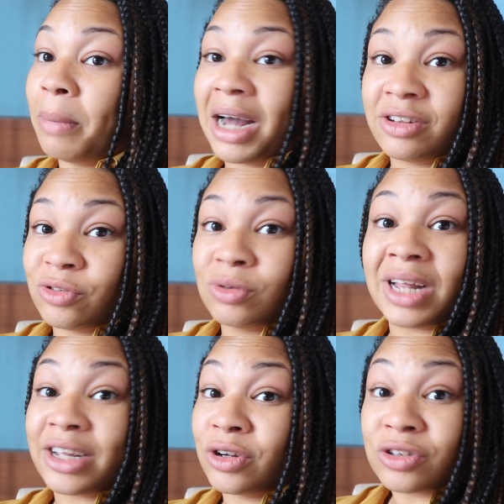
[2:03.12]
bodysuit
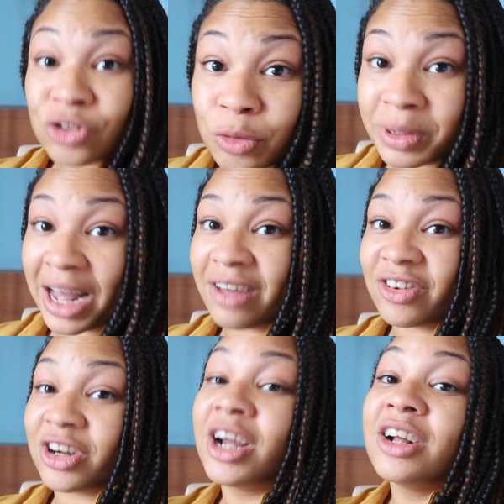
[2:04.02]
like you're a scuba
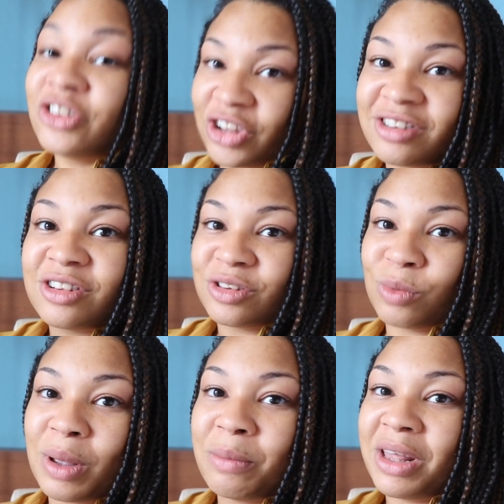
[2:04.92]
diver just to
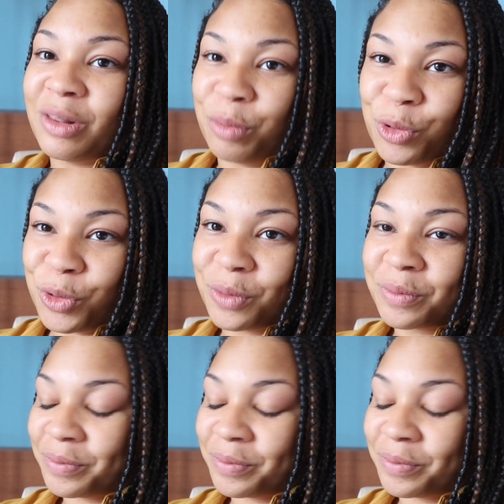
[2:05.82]
swim in the pool.